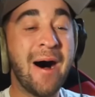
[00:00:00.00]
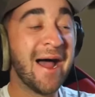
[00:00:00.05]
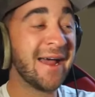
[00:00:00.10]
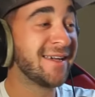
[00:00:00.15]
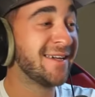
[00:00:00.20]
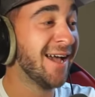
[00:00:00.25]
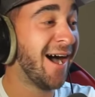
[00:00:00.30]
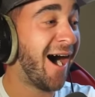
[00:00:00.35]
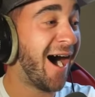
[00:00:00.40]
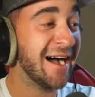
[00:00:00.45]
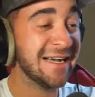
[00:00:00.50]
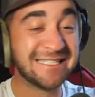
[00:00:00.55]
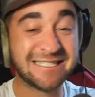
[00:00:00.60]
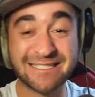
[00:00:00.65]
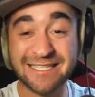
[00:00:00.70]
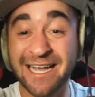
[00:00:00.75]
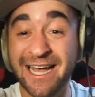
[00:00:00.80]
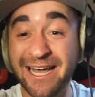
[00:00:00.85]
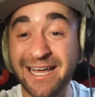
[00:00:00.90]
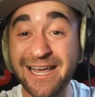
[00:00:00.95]
my
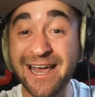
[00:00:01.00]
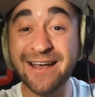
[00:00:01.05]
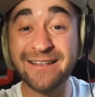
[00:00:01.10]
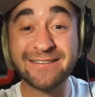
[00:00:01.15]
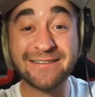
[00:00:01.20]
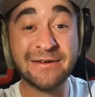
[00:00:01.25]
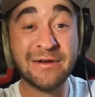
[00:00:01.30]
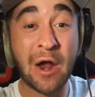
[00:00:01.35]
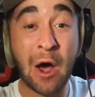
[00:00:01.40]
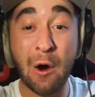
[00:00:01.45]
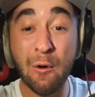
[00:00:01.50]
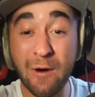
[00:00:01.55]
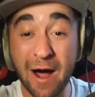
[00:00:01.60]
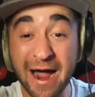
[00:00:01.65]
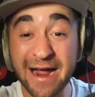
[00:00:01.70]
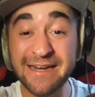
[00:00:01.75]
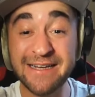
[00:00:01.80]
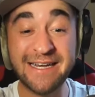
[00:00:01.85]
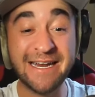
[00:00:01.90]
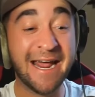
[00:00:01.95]
gosh. He has no
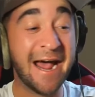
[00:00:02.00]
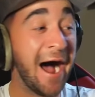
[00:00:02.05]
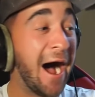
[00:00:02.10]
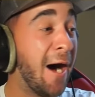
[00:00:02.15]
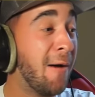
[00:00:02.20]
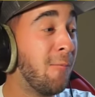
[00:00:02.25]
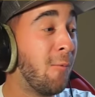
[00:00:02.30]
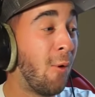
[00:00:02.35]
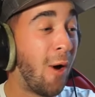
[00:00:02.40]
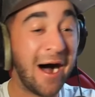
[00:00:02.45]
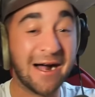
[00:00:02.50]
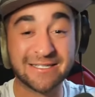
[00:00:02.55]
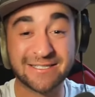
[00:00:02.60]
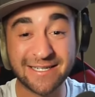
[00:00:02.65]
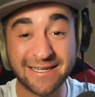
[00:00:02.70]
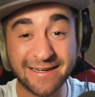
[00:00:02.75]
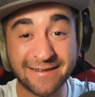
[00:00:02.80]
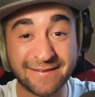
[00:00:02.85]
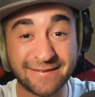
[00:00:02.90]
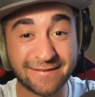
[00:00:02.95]
idea. I'm
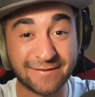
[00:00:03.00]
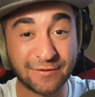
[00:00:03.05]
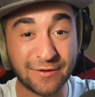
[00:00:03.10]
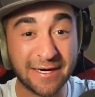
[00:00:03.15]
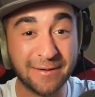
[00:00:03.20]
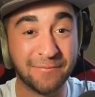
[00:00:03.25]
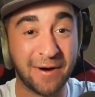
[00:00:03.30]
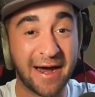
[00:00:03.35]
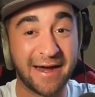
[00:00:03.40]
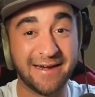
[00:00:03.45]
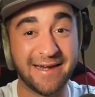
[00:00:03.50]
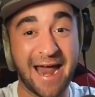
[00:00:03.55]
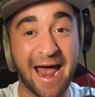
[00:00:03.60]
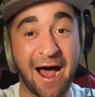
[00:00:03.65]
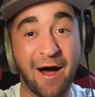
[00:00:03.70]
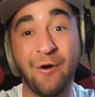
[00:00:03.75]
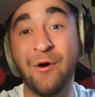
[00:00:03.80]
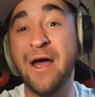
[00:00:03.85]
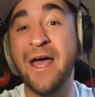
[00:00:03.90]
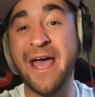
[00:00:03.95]
watching his stream right
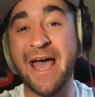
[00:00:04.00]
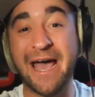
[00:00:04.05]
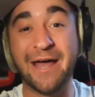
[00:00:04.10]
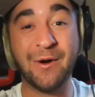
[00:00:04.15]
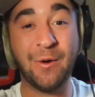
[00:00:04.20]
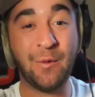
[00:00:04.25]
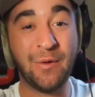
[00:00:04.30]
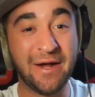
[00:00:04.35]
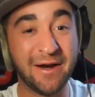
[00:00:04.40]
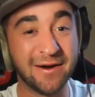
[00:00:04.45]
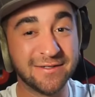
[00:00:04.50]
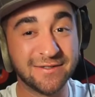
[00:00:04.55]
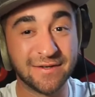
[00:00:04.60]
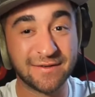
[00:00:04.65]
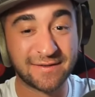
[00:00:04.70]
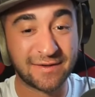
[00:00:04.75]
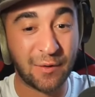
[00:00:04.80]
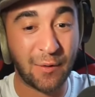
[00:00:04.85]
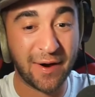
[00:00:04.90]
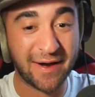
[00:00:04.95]
now, and we're
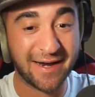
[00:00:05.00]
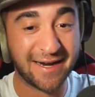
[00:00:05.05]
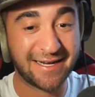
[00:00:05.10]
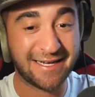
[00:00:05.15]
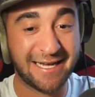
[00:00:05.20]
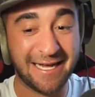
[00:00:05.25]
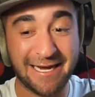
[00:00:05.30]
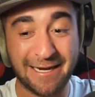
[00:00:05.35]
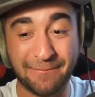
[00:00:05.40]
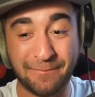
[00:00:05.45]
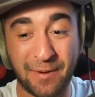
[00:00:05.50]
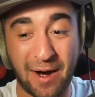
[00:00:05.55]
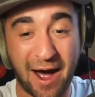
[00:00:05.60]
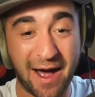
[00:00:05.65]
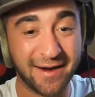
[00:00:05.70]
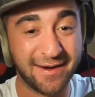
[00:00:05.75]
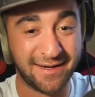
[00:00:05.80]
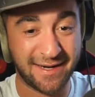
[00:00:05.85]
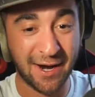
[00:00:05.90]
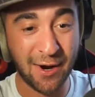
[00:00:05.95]
just going to keep
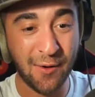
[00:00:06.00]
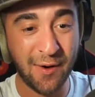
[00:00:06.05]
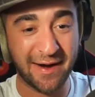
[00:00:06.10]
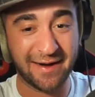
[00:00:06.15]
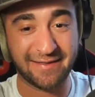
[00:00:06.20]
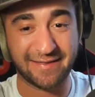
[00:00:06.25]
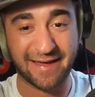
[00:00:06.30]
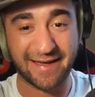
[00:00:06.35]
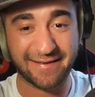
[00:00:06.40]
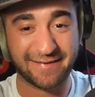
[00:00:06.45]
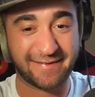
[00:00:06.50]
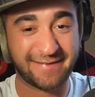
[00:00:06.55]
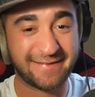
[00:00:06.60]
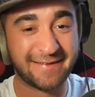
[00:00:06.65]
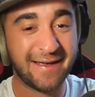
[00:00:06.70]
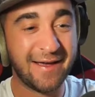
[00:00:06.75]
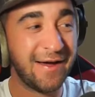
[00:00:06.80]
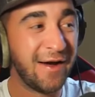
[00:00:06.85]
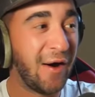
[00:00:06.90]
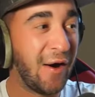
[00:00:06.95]
on doing this.
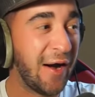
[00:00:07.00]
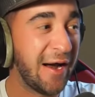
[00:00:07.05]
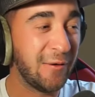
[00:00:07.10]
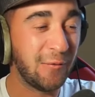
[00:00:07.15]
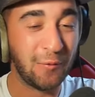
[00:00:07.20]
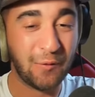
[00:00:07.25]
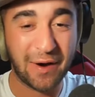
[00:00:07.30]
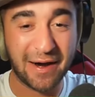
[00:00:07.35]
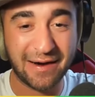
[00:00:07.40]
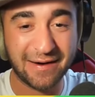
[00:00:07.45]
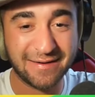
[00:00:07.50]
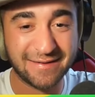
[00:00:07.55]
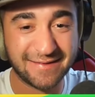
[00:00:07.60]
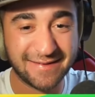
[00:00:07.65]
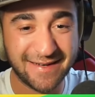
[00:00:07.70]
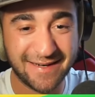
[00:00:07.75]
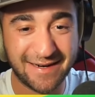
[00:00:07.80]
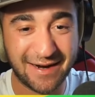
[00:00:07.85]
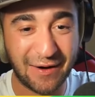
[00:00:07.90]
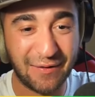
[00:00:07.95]
All right, where is
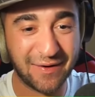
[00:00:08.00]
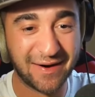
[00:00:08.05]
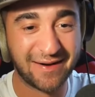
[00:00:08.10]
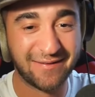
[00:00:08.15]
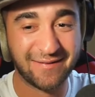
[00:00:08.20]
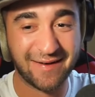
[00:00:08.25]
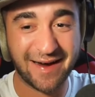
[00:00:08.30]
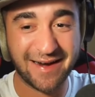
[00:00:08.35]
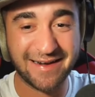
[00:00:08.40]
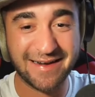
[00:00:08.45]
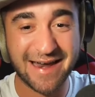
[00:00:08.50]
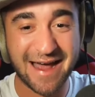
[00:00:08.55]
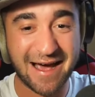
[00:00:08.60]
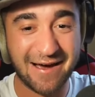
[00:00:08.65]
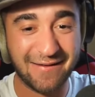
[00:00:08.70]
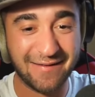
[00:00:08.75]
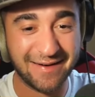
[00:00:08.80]
he going right now in